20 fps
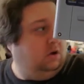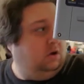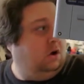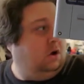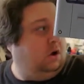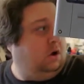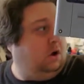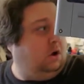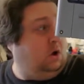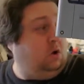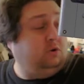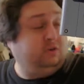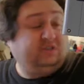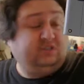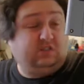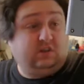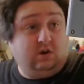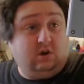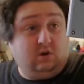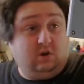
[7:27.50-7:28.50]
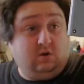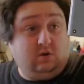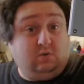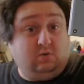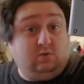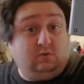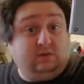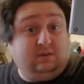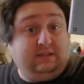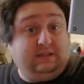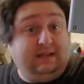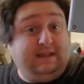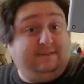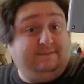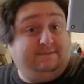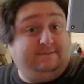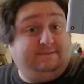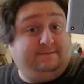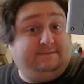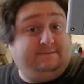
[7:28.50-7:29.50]
Also, they've
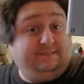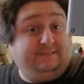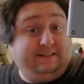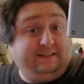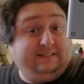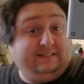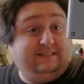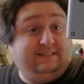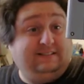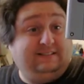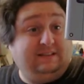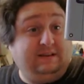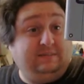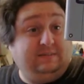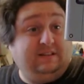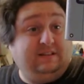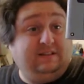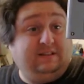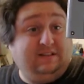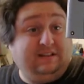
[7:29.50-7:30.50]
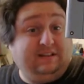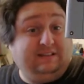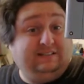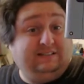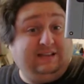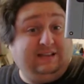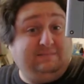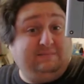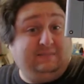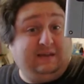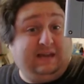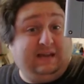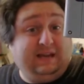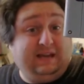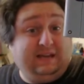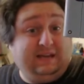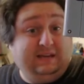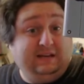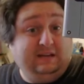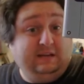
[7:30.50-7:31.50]
fixed some of the things that
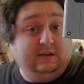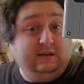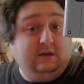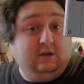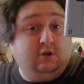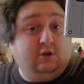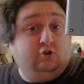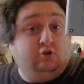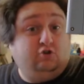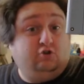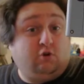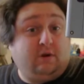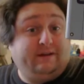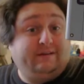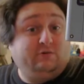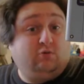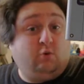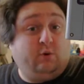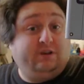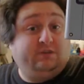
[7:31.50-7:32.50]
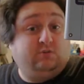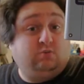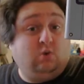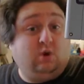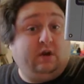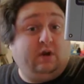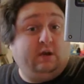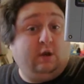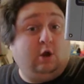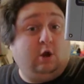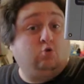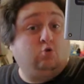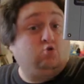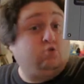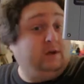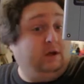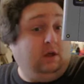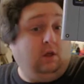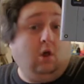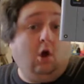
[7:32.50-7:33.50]
made Dragon Quest 1 a
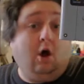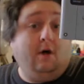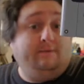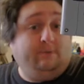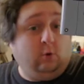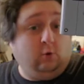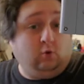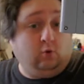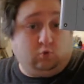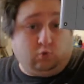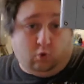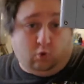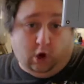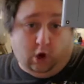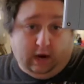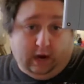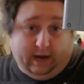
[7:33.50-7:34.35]
real awful grind.